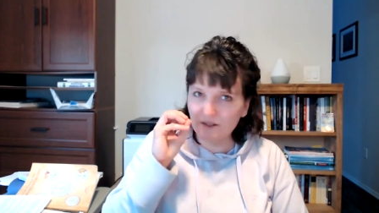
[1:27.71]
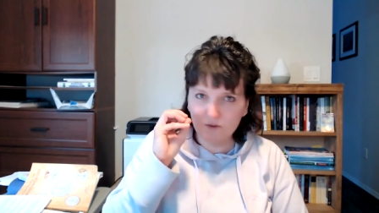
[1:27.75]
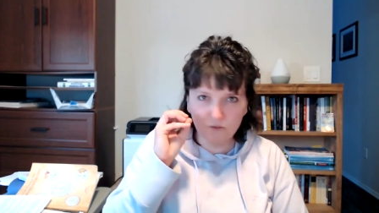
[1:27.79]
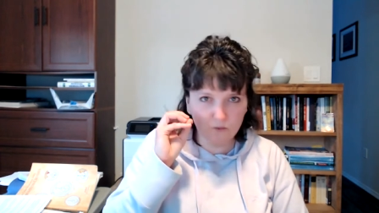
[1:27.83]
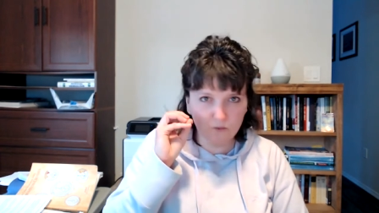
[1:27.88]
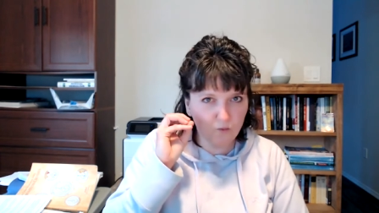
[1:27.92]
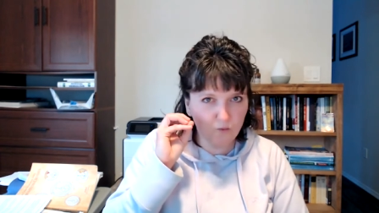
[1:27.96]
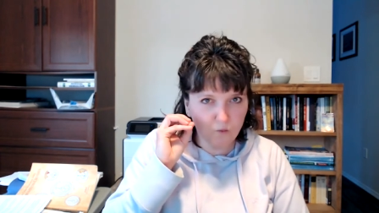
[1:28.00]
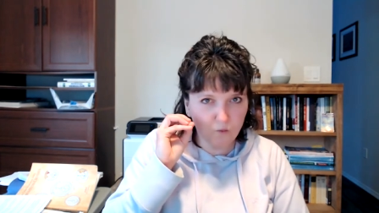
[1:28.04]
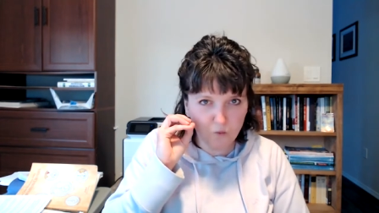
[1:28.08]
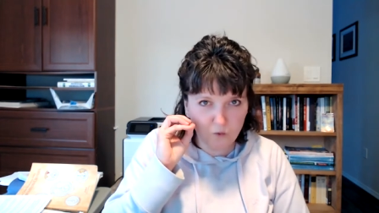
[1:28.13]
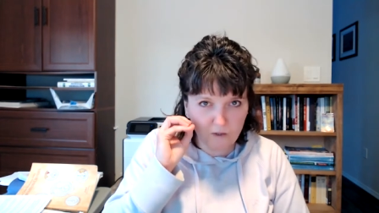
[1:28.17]

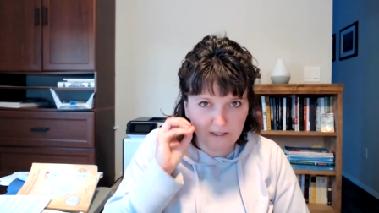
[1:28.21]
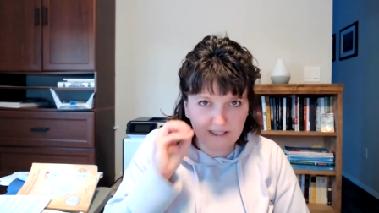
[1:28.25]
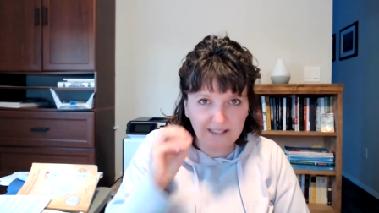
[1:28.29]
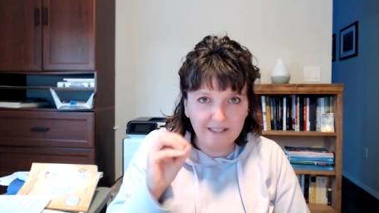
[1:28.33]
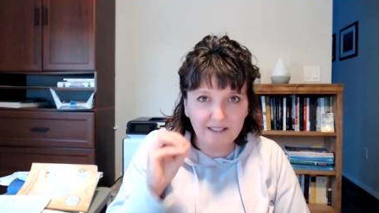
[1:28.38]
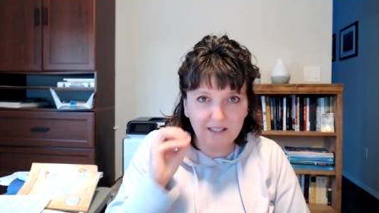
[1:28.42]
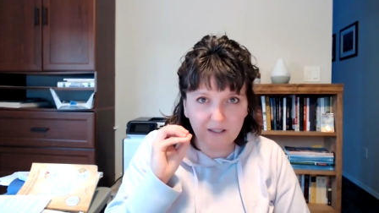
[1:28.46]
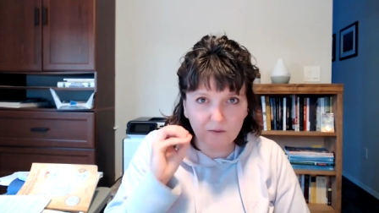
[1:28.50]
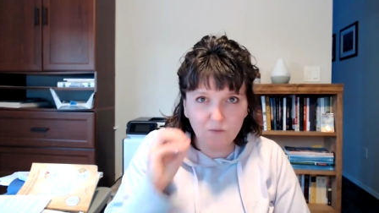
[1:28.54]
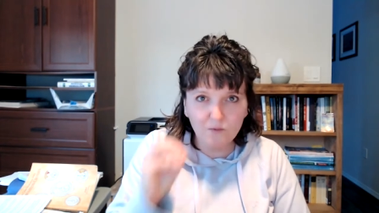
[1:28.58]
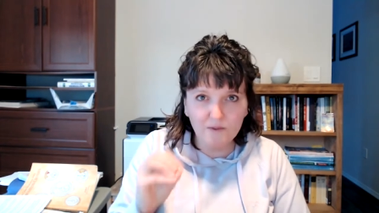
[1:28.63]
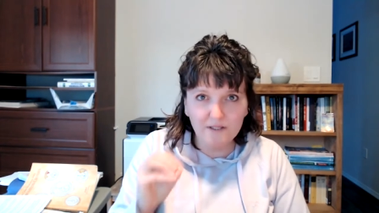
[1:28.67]

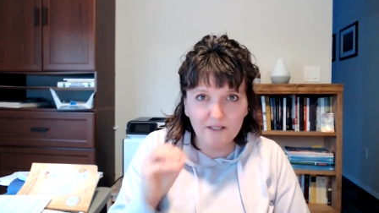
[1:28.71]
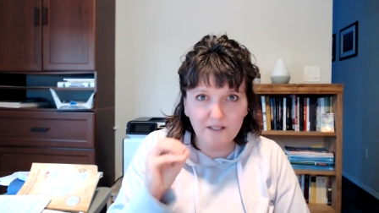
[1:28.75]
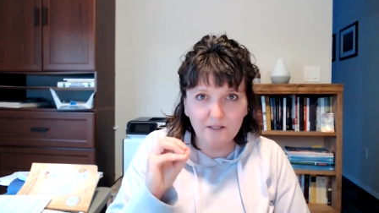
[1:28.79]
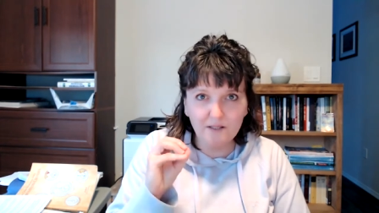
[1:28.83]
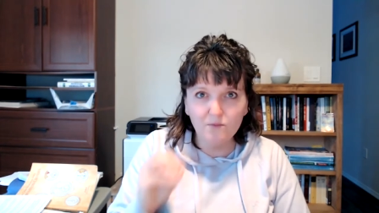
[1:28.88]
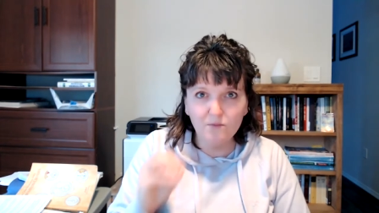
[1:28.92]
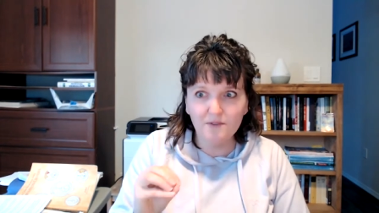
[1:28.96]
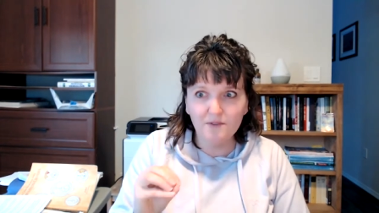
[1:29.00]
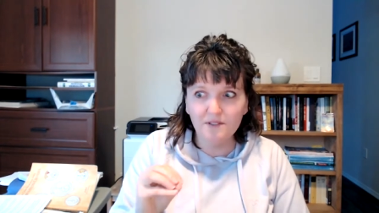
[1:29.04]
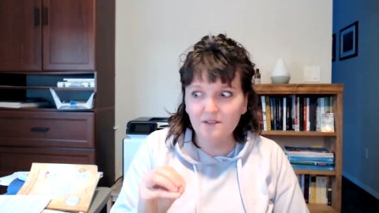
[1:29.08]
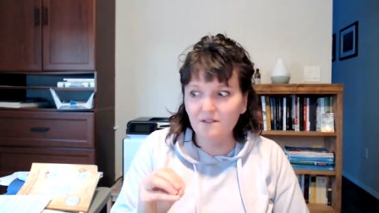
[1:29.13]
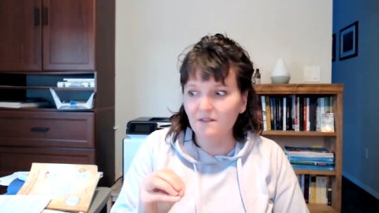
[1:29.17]
really, really,
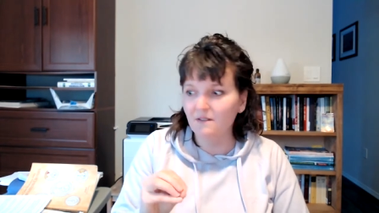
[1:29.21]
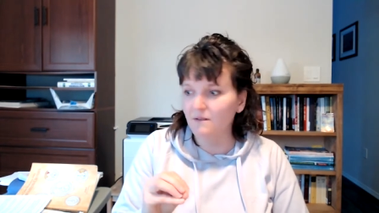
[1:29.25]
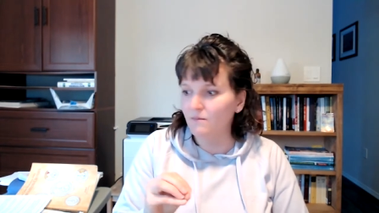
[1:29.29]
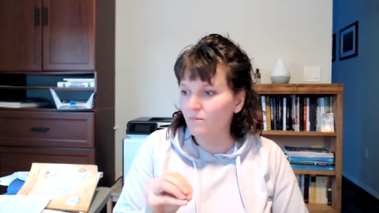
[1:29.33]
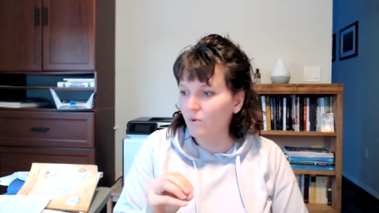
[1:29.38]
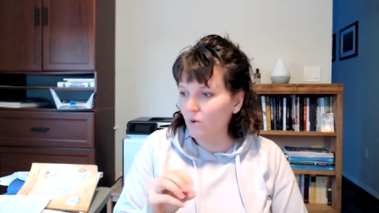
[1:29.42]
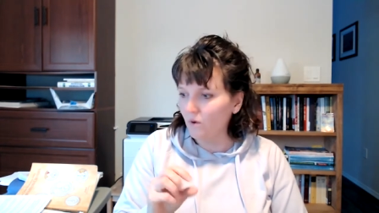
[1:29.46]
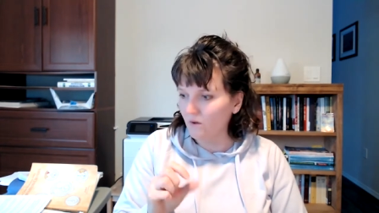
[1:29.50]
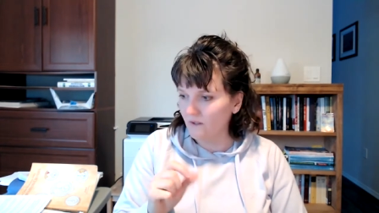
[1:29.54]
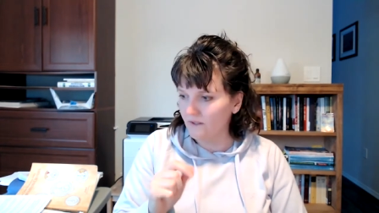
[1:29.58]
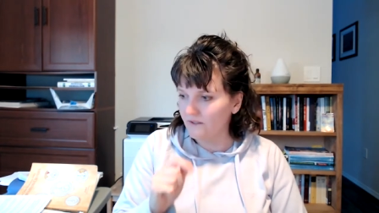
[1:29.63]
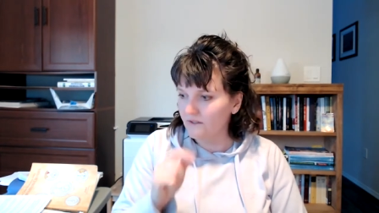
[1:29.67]
really
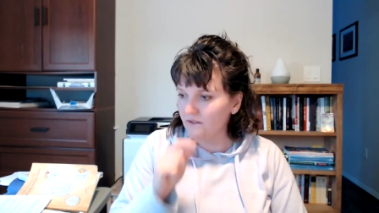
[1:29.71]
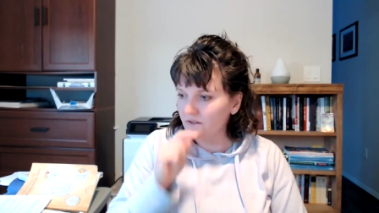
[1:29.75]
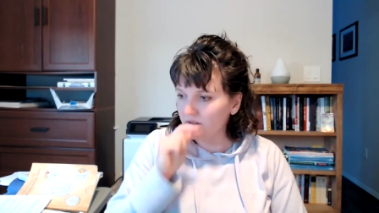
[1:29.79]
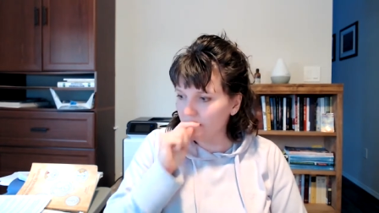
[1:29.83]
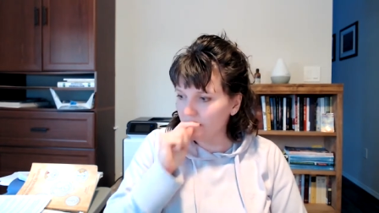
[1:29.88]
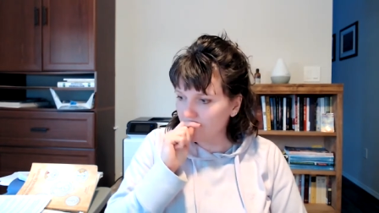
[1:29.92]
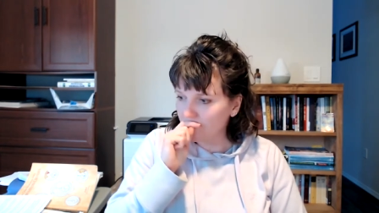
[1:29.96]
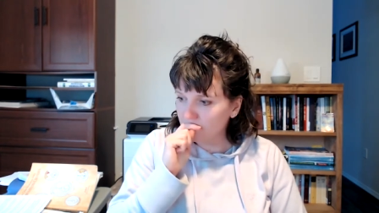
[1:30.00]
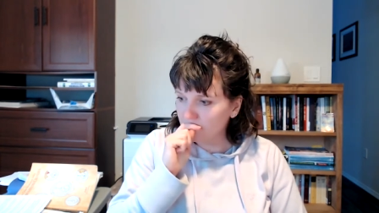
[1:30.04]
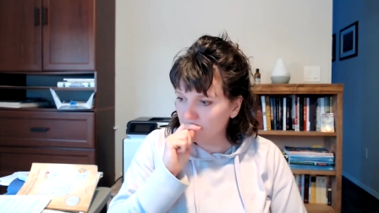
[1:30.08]
important